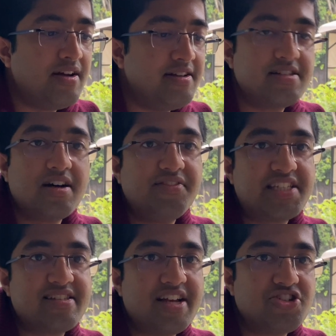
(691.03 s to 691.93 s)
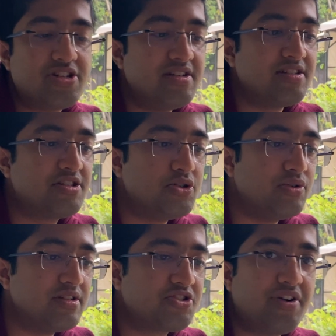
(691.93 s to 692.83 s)
Deserve is essentially a
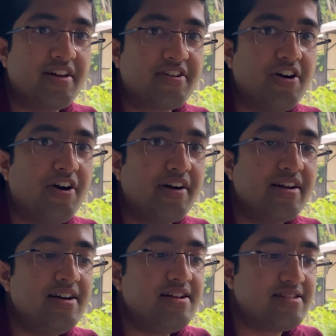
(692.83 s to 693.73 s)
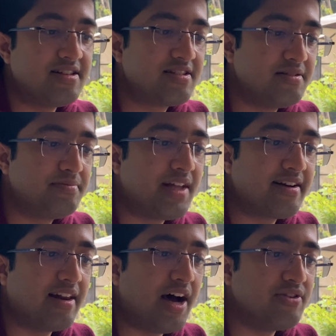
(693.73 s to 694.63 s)
student's credit card system
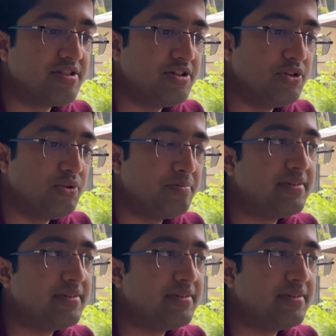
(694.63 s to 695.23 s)
that allows you,